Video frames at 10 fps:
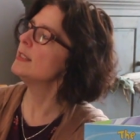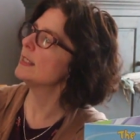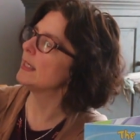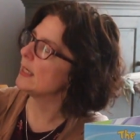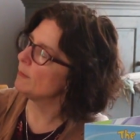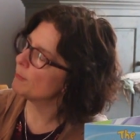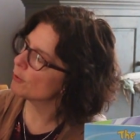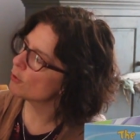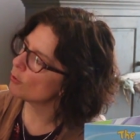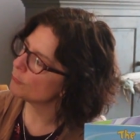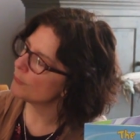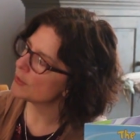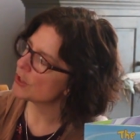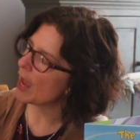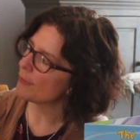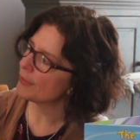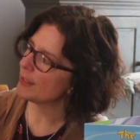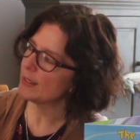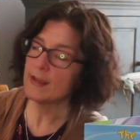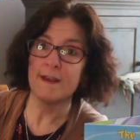To keep your goldfish
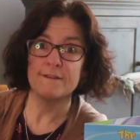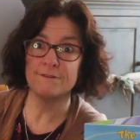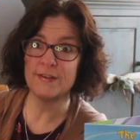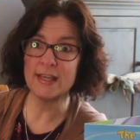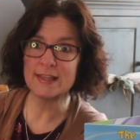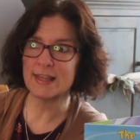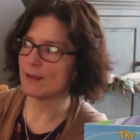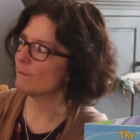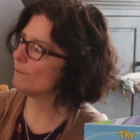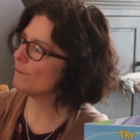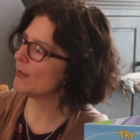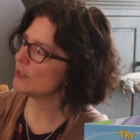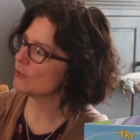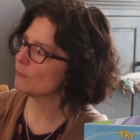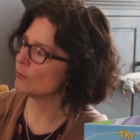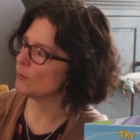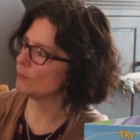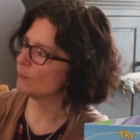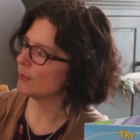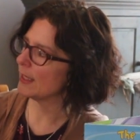healthy, feed them fish
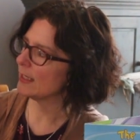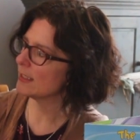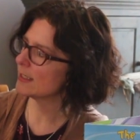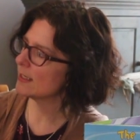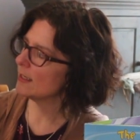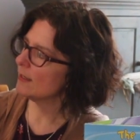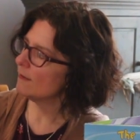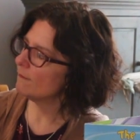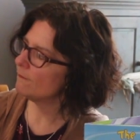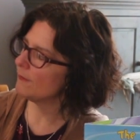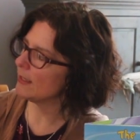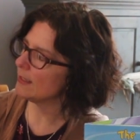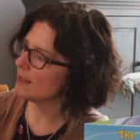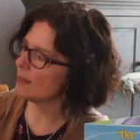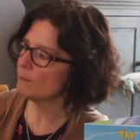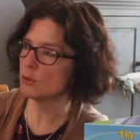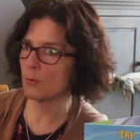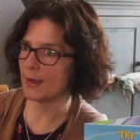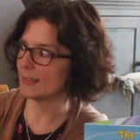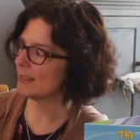food flakes. Feed them
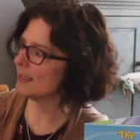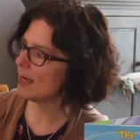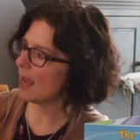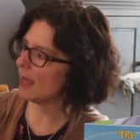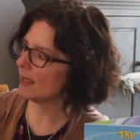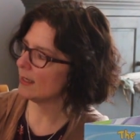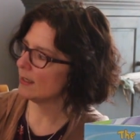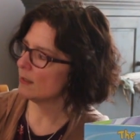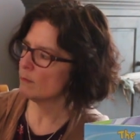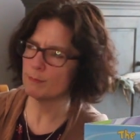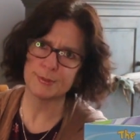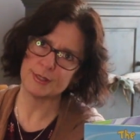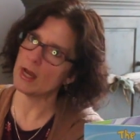twice a day, but